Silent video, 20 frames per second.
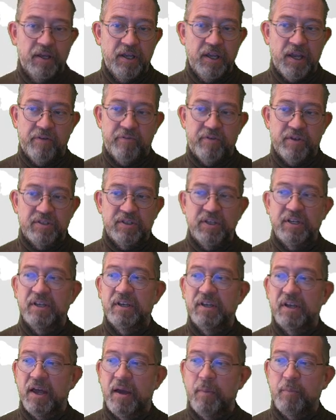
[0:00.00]
If it's
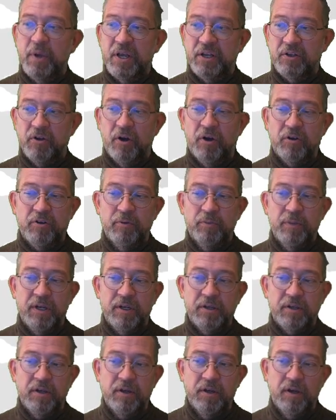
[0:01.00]
in a big
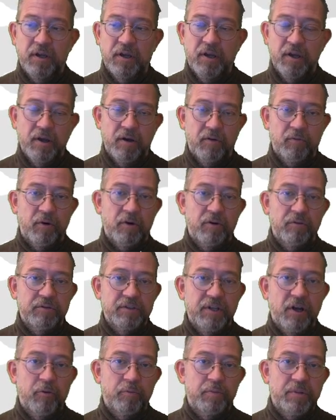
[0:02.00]
document, well,
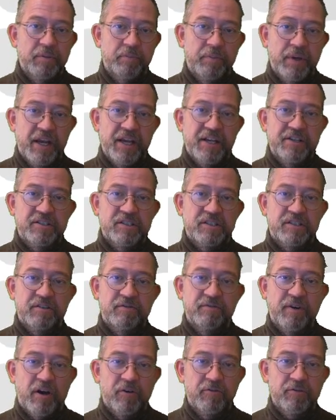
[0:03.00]
there'll be pages
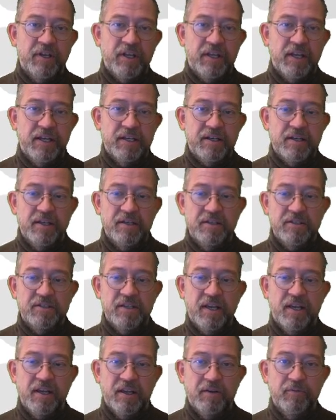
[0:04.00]
surrounding it
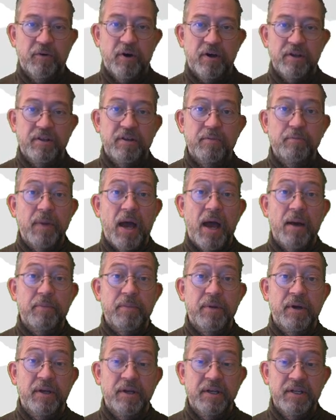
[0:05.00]
telling what the map
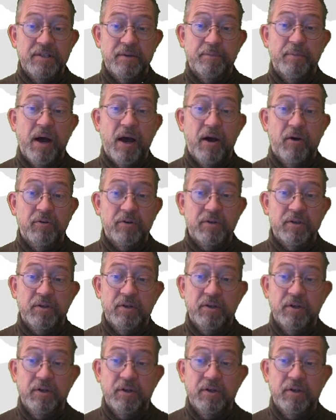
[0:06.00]
is about.